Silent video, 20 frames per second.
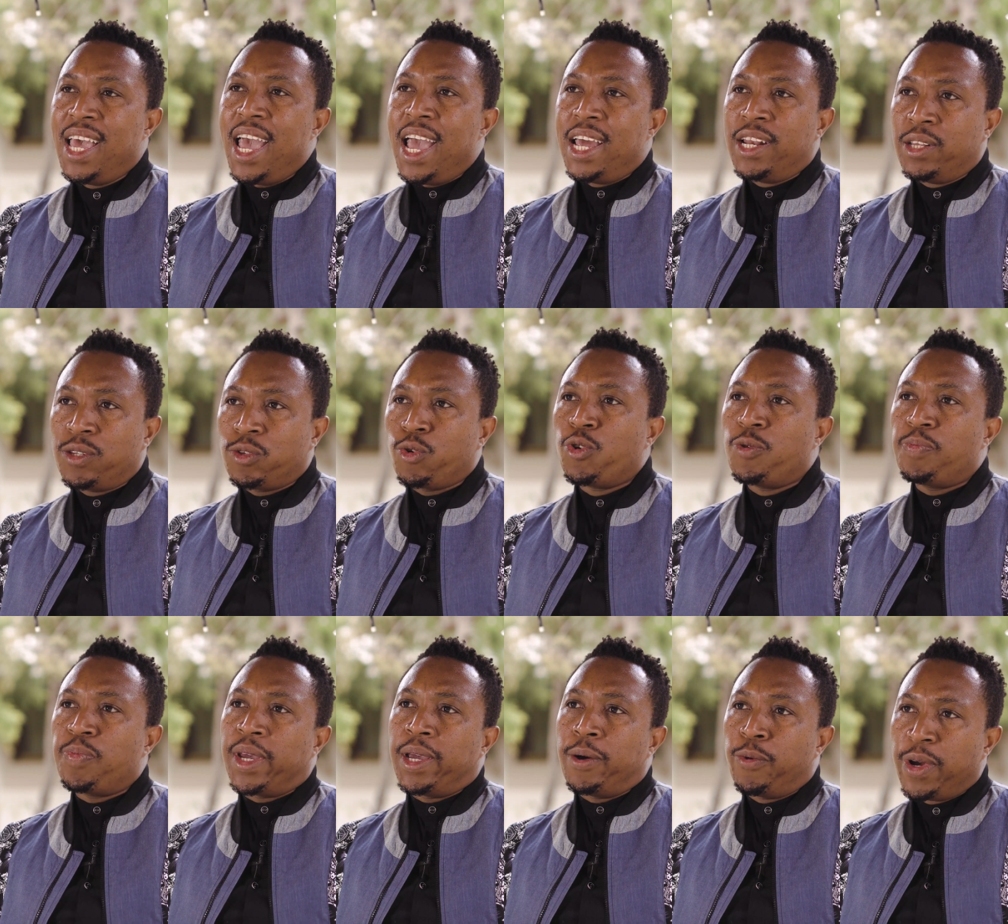and this
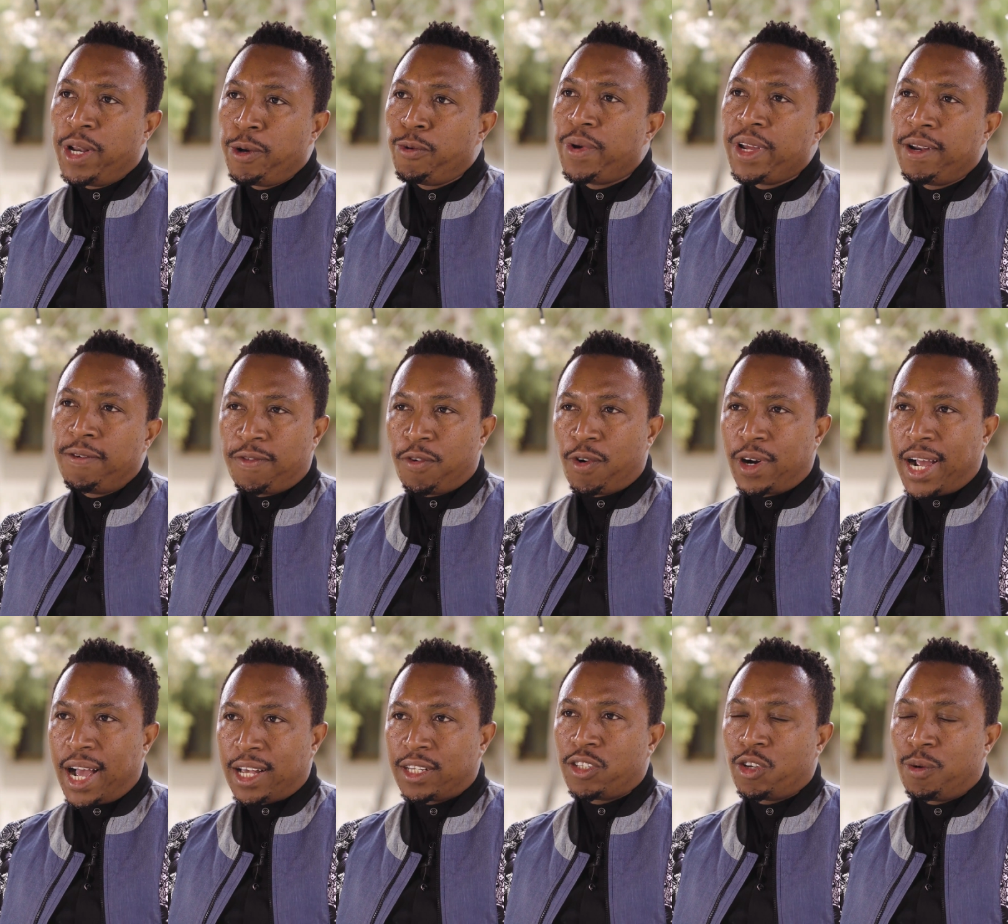could be a win-win for
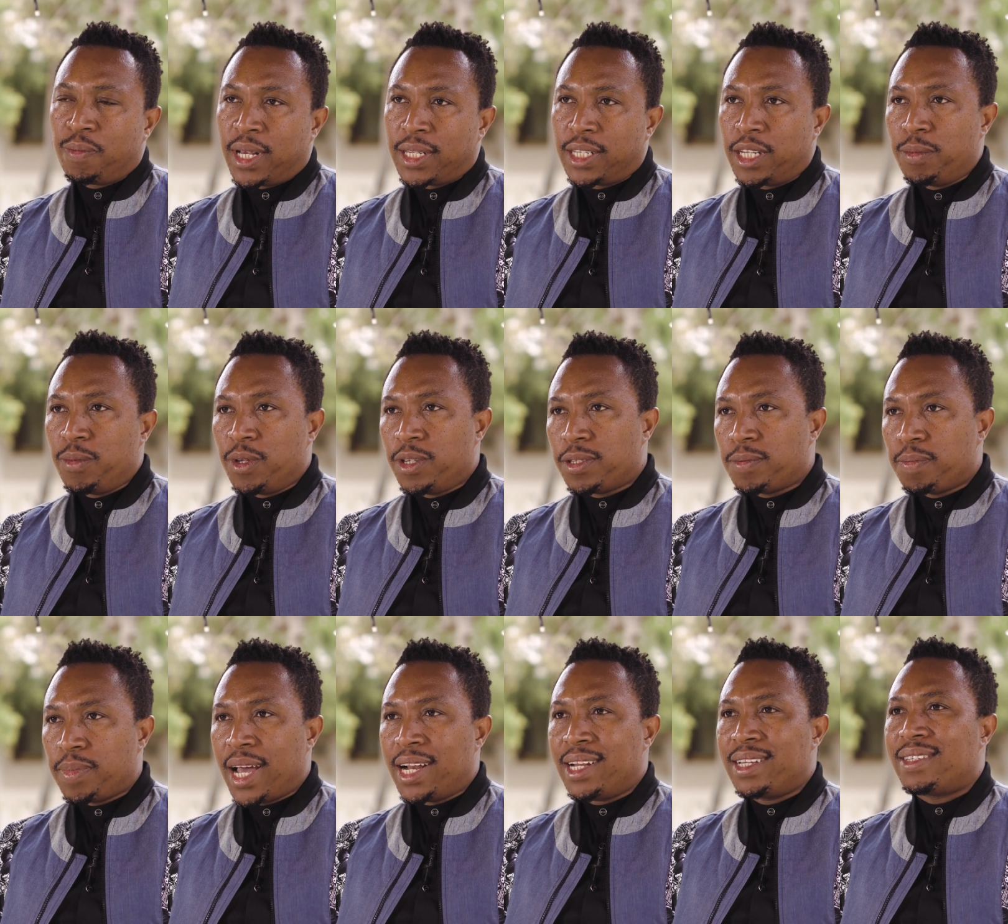customers and
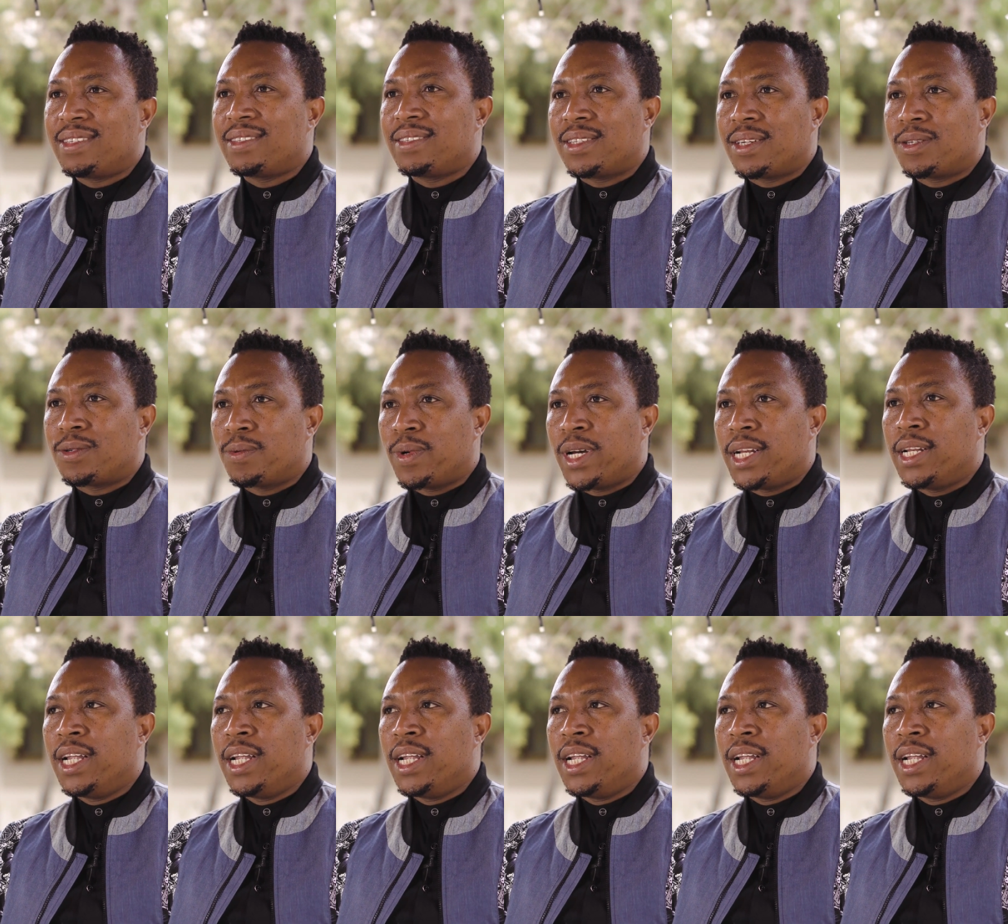municipalities as well.